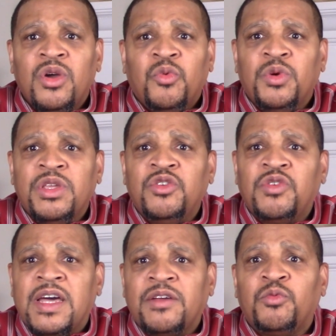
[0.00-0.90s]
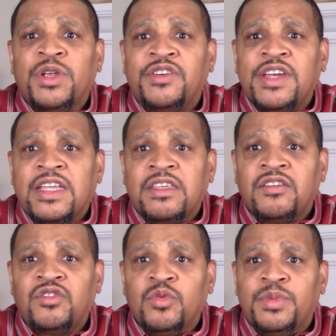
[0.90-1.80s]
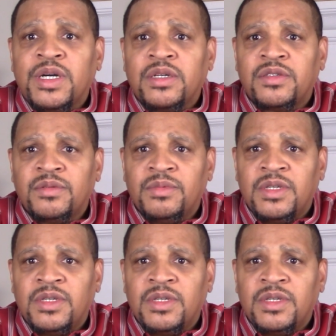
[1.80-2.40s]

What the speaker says: when you're trying to reject these two books.